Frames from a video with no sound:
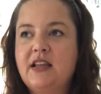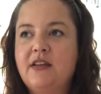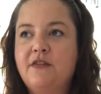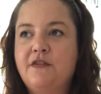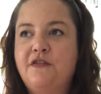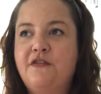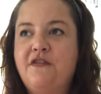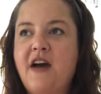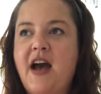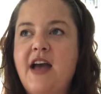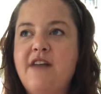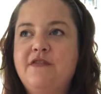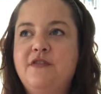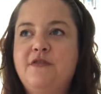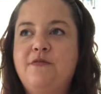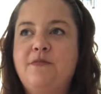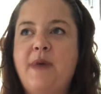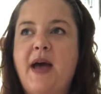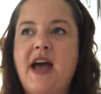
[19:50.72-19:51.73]
Five
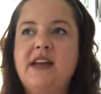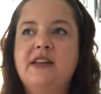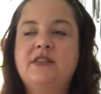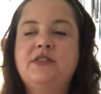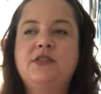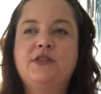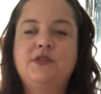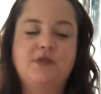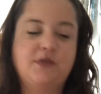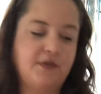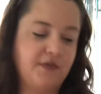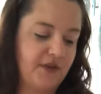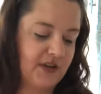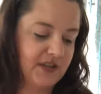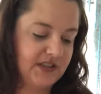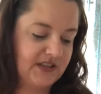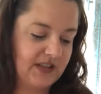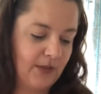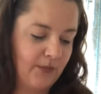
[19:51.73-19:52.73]
of Pentacles
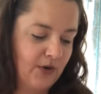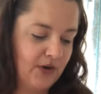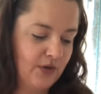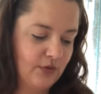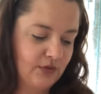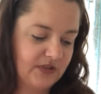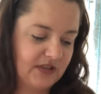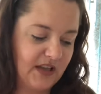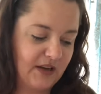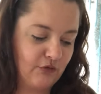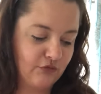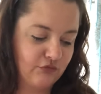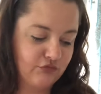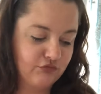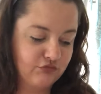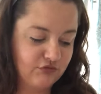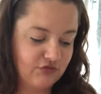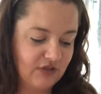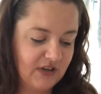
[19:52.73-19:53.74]
reversed. Someone who's like
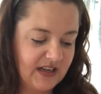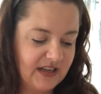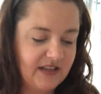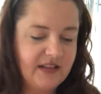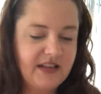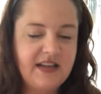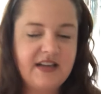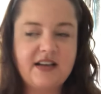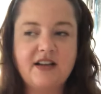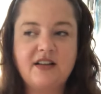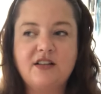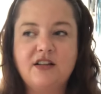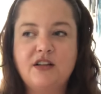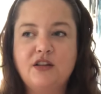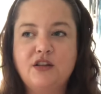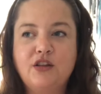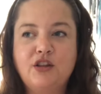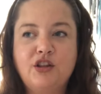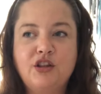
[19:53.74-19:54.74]
really
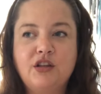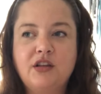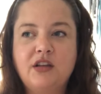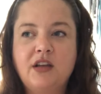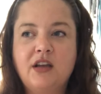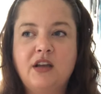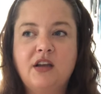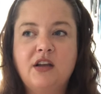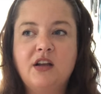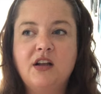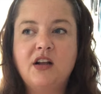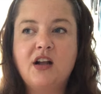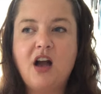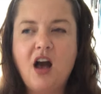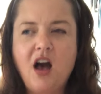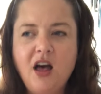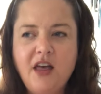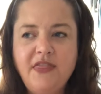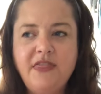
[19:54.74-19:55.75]

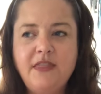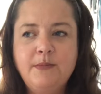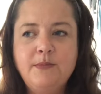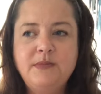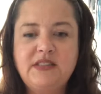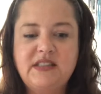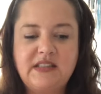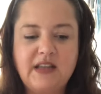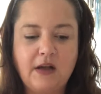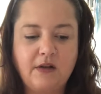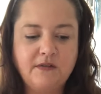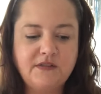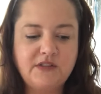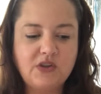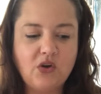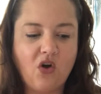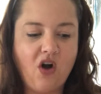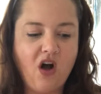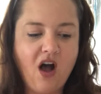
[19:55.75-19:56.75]
cut themselves
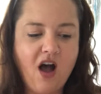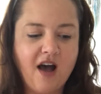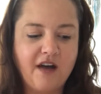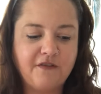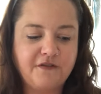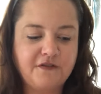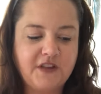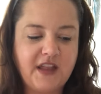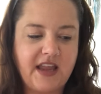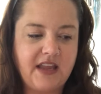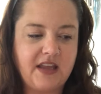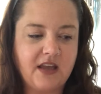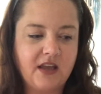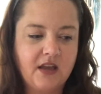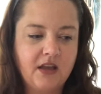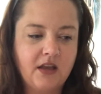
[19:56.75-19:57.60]
off. Like